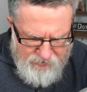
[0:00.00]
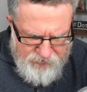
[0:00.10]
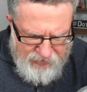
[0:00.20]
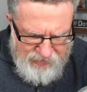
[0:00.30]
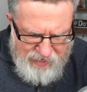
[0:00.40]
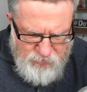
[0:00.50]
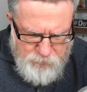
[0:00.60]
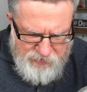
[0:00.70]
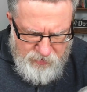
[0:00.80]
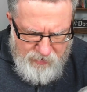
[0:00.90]
that allows
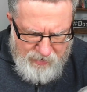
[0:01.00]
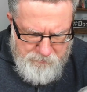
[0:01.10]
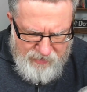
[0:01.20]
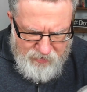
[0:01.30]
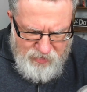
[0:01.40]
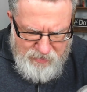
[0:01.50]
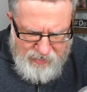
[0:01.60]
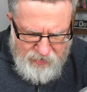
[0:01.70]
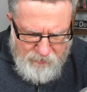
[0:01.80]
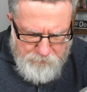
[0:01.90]
me to hit, make
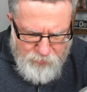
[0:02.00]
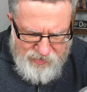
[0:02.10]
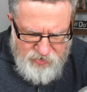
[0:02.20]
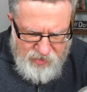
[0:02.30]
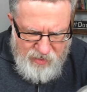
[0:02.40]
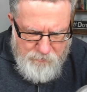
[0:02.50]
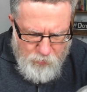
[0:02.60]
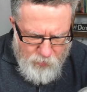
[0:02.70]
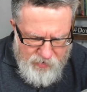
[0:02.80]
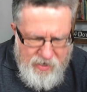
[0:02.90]
a compressed
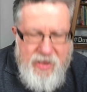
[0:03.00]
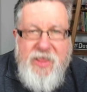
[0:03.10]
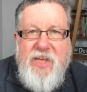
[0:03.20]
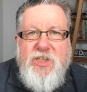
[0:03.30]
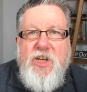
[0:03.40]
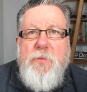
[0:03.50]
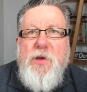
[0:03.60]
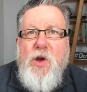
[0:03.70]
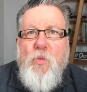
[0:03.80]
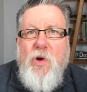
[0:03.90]
keyboard that's going to be
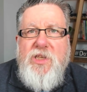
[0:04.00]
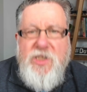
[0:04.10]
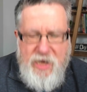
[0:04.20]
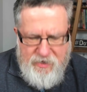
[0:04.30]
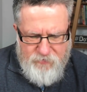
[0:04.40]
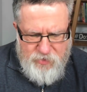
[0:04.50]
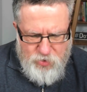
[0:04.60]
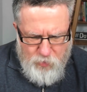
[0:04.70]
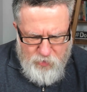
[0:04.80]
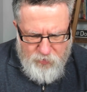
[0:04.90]
on one side of the
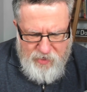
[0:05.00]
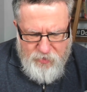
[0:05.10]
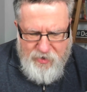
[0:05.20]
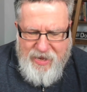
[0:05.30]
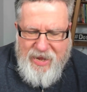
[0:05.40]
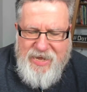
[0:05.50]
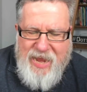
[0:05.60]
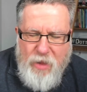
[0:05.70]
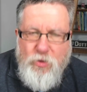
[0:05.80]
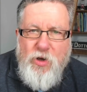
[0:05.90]
screen or the other. And
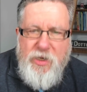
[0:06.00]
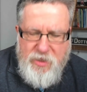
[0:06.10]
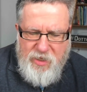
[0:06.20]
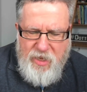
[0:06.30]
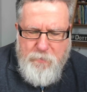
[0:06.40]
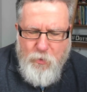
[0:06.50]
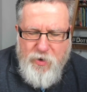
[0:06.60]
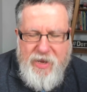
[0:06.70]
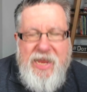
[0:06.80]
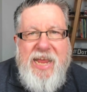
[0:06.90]
now look at the
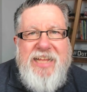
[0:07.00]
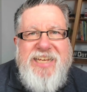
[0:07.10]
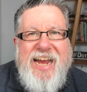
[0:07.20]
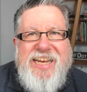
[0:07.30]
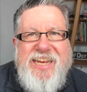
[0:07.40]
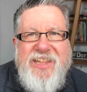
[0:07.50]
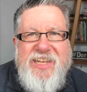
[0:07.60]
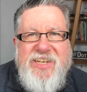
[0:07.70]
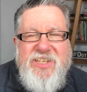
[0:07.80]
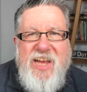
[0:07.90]
keyboard. It's ideally
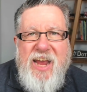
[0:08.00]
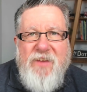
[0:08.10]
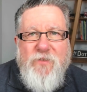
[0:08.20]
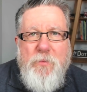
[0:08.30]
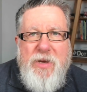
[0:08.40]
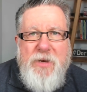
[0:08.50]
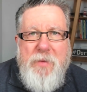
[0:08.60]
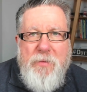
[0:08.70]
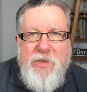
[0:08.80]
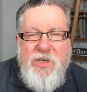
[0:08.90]
designed for me to
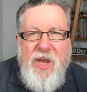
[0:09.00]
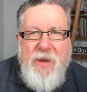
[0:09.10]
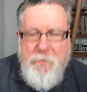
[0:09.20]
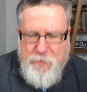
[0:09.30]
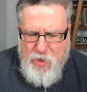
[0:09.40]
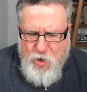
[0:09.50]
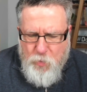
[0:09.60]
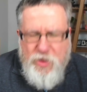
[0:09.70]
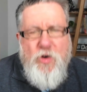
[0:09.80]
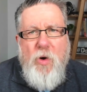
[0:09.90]
be able to type.
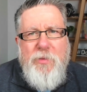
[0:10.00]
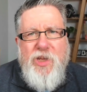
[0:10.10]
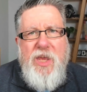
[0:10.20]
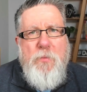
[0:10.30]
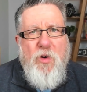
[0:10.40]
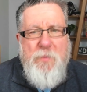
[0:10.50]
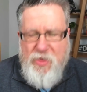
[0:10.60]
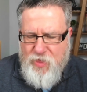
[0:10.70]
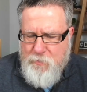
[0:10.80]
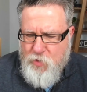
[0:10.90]
With a normal keyboard, my
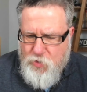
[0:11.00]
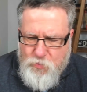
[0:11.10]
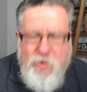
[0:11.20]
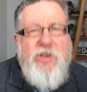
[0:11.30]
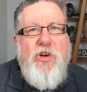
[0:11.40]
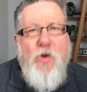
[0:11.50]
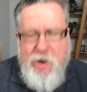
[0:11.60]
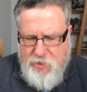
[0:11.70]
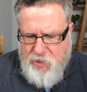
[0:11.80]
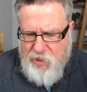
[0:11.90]
thumb couldn't reach
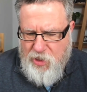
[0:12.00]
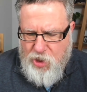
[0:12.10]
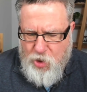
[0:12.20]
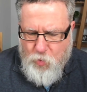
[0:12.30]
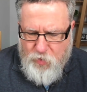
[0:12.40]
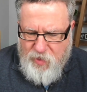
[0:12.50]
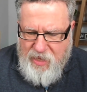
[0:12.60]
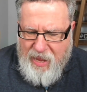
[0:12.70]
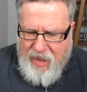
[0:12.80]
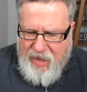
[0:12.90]
across to the Q or the
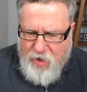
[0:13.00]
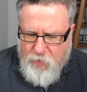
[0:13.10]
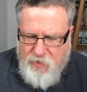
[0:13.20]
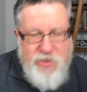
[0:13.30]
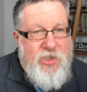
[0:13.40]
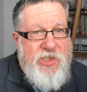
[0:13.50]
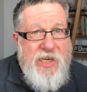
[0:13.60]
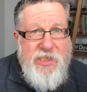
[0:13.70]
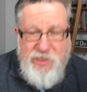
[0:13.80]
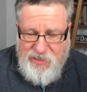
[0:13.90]
A or the
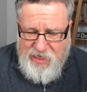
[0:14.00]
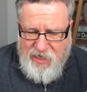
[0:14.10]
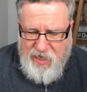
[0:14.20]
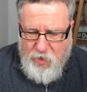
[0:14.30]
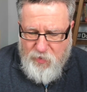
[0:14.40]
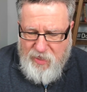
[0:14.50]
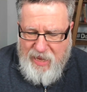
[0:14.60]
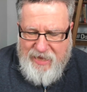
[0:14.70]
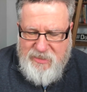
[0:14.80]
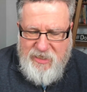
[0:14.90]
Z, Z key or the
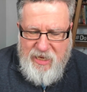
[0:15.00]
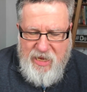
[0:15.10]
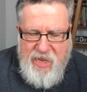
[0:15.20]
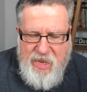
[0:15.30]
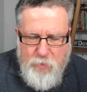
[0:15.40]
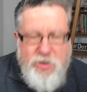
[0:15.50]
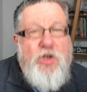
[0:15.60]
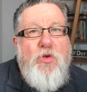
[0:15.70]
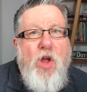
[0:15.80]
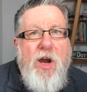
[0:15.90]
X key. It was
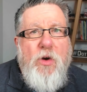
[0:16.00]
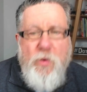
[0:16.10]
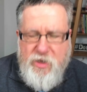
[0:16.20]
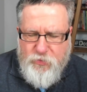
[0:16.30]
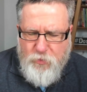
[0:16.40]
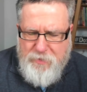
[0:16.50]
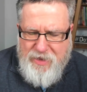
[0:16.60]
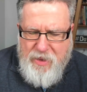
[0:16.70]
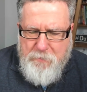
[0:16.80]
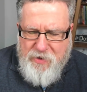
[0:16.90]
too long a reach for me.
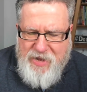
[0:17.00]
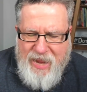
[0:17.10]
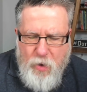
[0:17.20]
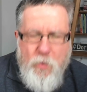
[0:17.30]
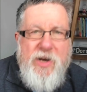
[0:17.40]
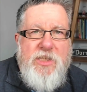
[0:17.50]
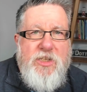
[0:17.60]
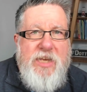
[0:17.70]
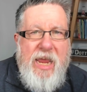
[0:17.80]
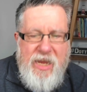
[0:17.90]
But now when it's
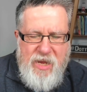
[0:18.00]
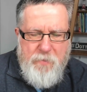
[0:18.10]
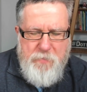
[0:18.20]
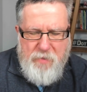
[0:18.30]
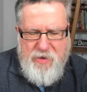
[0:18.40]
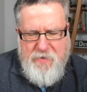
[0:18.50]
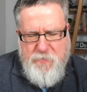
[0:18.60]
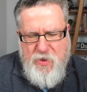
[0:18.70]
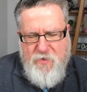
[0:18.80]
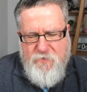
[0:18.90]
taking up maybe
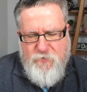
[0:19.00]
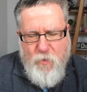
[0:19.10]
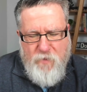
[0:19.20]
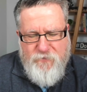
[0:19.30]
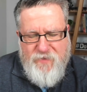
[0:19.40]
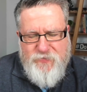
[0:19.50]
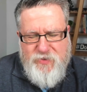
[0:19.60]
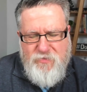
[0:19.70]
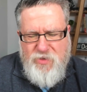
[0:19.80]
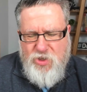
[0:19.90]
four-fifths
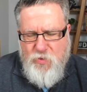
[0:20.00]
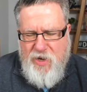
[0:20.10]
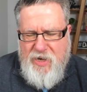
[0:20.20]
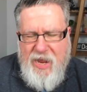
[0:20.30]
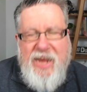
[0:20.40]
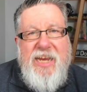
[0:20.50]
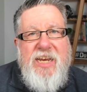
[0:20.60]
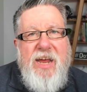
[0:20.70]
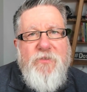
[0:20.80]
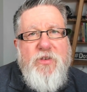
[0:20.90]
of the screen, I can
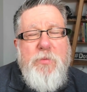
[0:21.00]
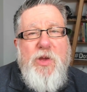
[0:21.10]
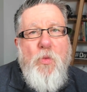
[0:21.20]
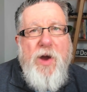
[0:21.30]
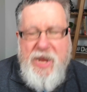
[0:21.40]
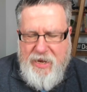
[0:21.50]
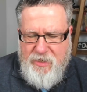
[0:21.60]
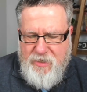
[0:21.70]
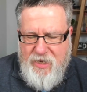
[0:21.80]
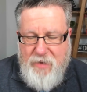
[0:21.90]
comfortably
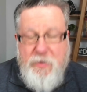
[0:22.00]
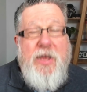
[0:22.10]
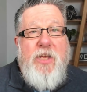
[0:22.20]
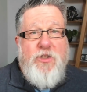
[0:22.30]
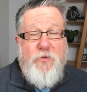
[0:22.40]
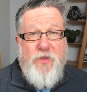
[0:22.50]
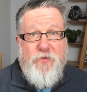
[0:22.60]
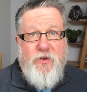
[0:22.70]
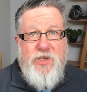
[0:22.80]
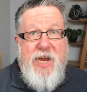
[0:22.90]
one-handed type. So for the
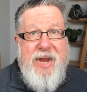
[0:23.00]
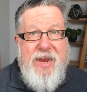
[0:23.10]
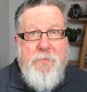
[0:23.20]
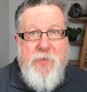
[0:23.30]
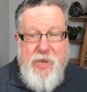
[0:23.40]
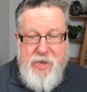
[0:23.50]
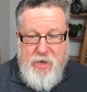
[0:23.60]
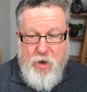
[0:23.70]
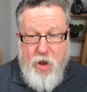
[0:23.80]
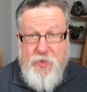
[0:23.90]
first time,
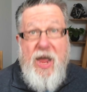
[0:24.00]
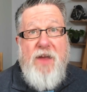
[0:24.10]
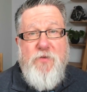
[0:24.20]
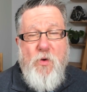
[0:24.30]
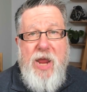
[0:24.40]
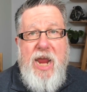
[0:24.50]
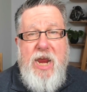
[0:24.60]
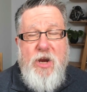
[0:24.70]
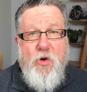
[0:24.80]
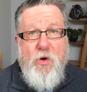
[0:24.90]
on the iPhone
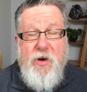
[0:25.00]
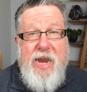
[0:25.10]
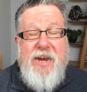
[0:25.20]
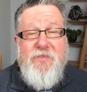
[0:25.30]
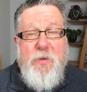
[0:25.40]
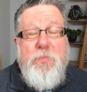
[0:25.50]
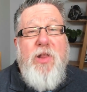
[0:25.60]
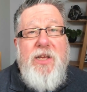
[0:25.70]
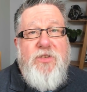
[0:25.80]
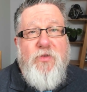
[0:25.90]
8 or any of the
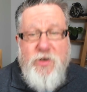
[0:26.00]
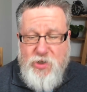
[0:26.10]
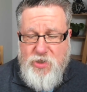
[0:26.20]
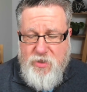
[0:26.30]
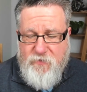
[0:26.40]
plus versions of the